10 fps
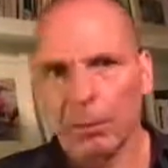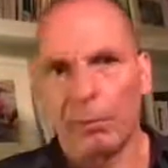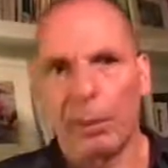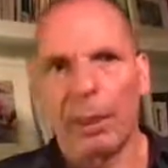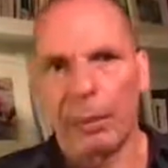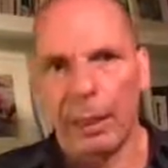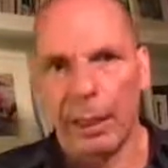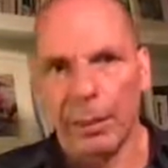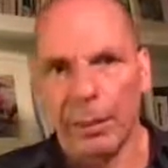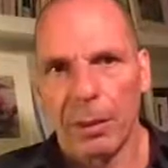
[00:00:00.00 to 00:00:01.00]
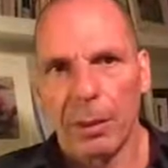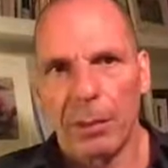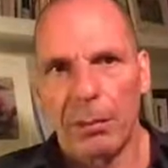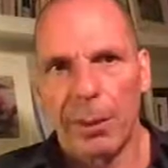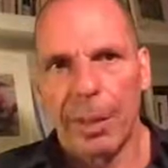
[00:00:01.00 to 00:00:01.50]
politically
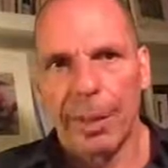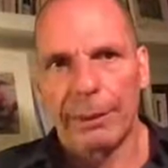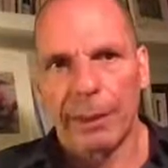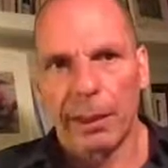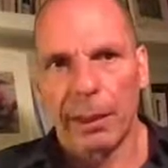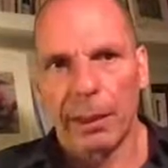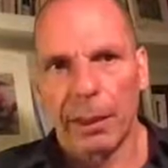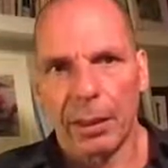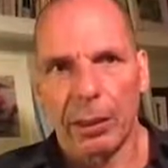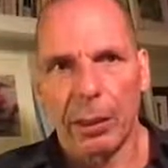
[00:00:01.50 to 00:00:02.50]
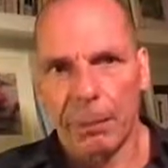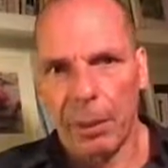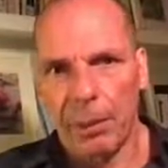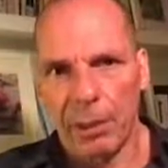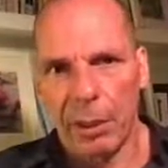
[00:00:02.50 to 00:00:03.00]
by turning one
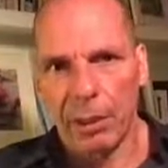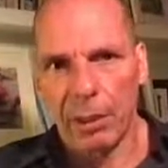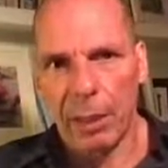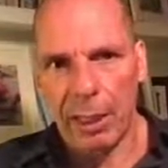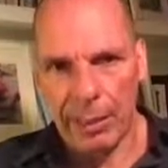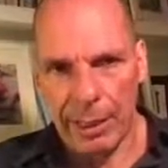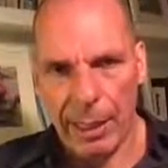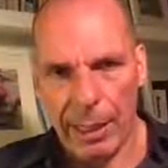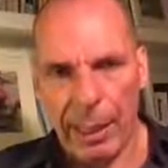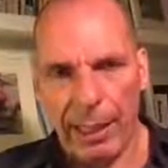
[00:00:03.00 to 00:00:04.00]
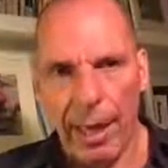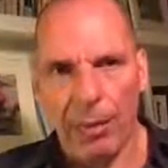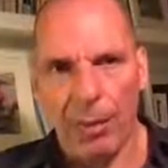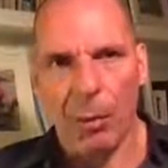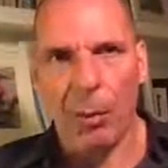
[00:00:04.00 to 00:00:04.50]
proud nation against
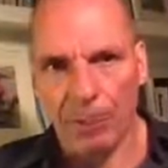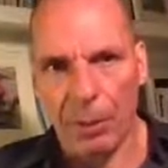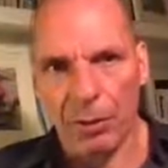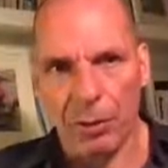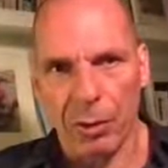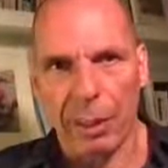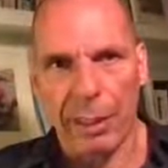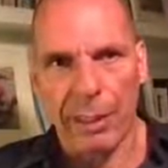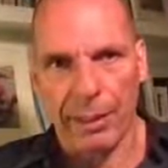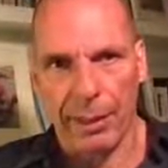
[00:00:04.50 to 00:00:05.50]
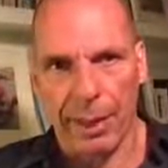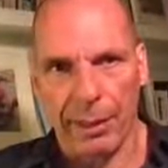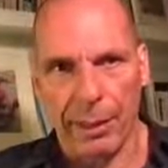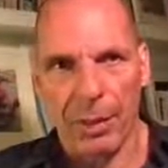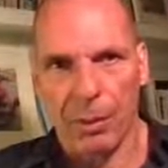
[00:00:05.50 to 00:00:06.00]
another, one person against
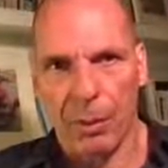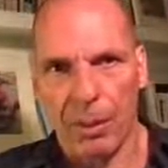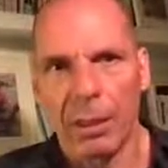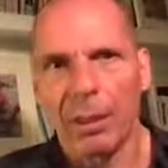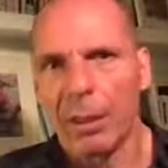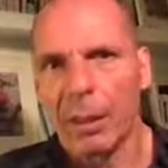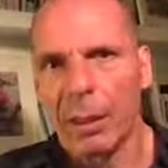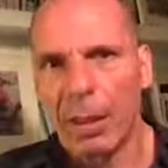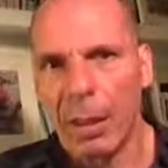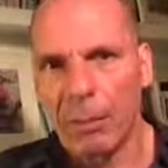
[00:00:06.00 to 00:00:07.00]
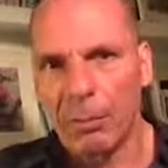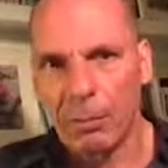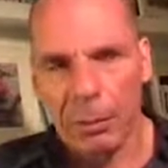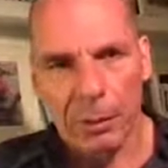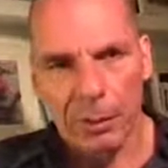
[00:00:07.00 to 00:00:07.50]
another, one
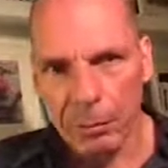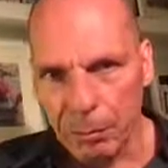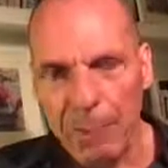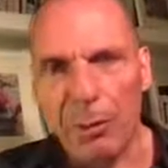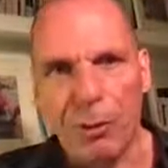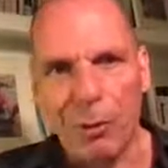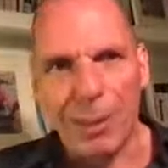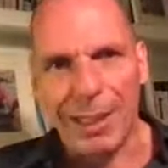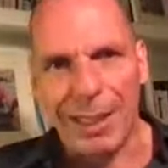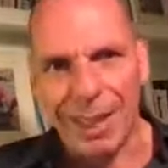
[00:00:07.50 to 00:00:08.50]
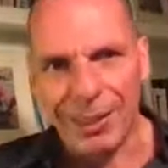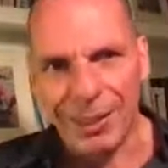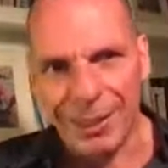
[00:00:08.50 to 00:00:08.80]
member of the working class